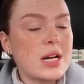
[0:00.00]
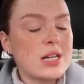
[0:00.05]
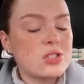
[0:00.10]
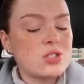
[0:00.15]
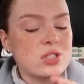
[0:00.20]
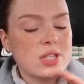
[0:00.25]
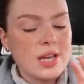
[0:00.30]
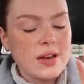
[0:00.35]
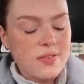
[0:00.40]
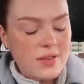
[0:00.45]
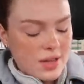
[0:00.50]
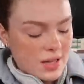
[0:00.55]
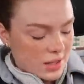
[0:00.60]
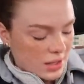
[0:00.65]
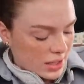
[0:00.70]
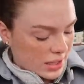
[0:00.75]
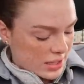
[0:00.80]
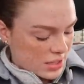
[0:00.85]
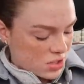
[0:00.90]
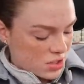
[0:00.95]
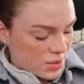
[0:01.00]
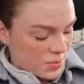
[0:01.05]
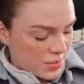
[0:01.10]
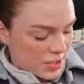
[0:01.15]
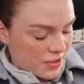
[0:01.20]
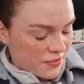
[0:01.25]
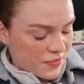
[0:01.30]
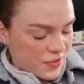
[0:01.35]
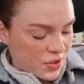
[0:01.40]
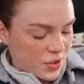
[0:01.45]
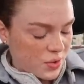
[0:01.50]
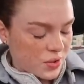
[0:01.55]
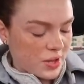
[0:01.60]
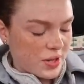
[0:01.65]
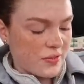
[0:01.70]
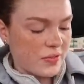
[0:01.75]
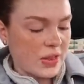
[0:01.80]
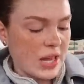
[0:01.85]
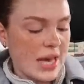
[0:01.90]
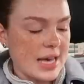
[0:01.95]
I just have like a list on my phone
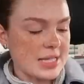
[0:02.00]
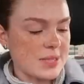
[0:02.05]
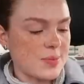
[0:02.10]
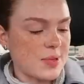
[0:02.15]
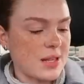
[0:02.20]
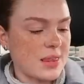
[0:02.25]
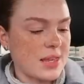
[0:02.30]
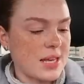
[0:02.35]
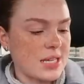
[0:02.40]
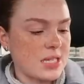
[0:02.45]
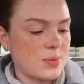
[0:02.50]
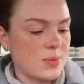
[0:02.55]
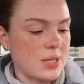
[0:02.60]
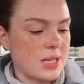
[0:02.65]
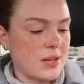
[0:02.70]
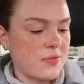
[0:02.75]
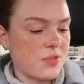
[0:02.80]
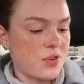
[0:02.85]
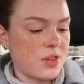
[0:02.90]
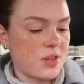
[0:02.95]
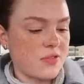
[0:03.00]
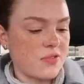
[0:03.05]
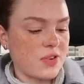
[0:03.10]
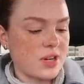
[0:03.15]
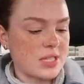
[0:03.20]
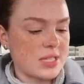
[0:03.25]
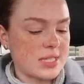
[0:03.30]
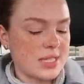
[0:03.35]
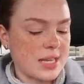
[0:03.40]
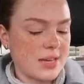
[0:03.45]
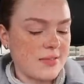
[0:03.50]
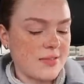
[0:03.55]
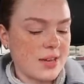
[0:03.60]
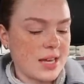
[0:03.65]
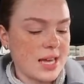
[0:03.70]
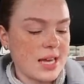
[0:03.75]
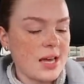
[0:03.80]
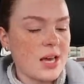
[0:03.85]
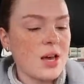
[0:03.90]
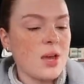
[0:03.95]
of last minute things we need for the
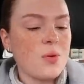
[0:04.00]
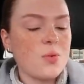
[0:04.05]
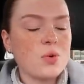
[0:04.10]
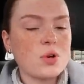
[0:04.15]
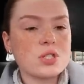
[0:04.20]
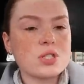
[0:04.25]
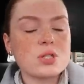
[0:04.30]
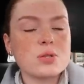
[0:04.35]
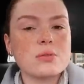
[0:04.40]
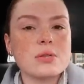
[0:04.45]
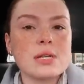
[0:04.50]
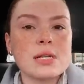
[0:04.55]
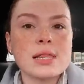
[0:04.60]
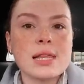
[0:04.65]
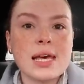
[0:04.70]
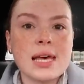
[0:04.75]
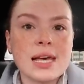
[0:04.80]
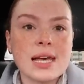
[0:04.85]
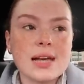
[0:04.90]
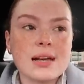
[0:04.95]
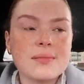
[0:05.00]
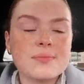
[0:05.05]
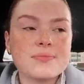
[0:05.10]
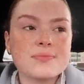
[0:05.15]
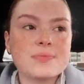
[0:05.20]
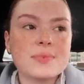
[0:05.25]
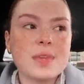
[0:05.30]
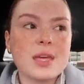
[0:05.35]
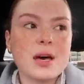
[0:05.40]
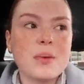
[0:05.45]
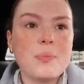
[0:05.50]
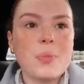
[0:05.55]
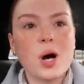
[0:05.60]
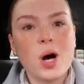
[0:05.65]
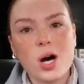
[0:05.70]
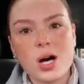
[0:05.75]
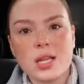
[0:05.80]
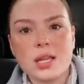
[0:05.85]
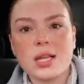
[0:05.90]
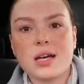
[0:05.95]
Friendsgiving. We're doing like a
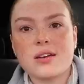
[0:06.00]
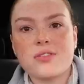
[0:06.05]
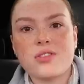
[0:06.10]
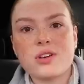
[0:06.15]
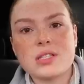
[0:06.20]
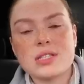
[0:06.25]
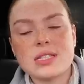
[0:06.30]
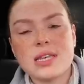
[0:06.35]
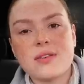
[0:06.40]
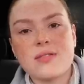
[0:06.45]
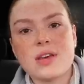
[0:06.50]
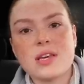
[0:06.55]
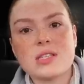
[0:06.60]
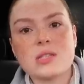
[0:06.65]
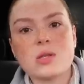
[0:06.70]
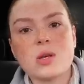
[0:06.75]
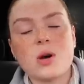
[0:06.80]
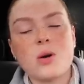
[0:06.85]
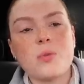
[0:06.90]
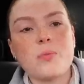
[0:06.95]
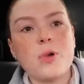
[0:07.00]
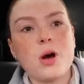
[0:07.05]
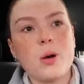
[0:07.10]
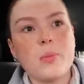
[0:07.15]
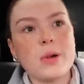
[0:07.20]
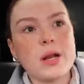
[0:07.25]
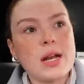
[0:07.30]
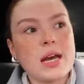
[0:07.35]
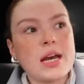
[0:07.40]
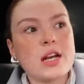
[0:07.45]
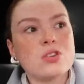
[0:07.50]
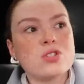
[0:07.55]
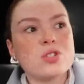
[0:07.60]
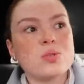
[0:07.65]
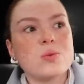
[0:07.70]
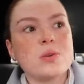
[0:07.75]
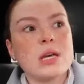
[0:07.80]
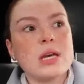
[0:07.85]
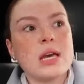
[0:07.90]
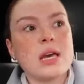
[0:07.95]
potluck Friendsgiving, so Muhammad and I are
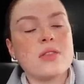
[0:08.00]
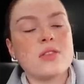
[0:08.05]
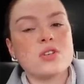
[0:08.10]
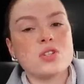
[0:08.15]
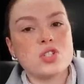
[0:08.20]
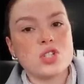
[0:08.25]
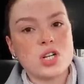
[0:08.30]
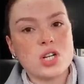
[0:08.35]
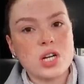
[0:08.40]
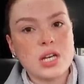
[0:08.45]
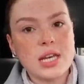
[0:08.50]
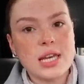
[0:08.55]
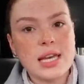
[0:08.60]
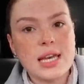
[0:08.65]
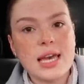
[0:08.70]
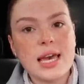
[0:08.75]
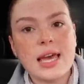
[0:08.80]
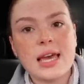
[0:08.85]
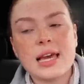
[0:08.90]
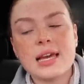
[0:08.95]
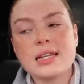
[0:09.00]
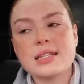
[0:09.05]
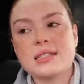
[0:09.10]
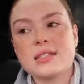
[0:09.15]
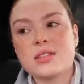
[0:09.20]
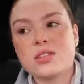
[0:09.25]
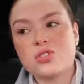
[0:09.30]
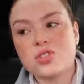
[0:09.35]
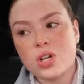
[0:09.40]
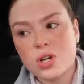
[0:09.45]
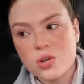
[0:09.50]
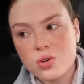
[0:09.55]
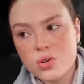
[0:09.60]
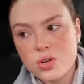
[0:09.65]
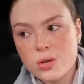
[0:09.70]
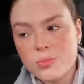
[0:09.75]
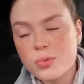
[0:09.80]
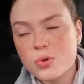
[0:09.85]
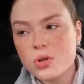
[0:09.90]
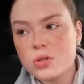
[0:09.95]
doing the turkey and the
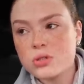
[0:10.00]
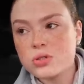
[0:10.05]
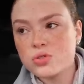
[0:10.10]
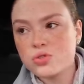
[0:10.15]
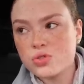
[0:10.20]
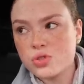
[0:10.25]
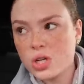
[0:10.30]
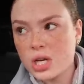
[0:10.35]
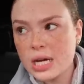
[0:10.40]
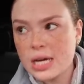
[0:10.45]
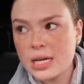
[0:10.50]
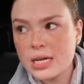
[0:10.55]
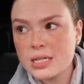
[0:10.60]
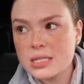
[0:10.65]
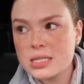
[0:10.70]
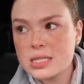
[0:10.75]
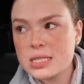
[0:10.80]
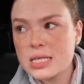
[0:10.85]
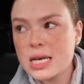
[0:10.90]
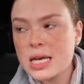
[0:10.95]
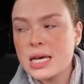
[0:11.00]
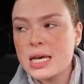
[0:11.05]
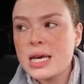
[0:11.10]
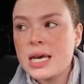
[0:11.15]
charcuterie board, the drinks.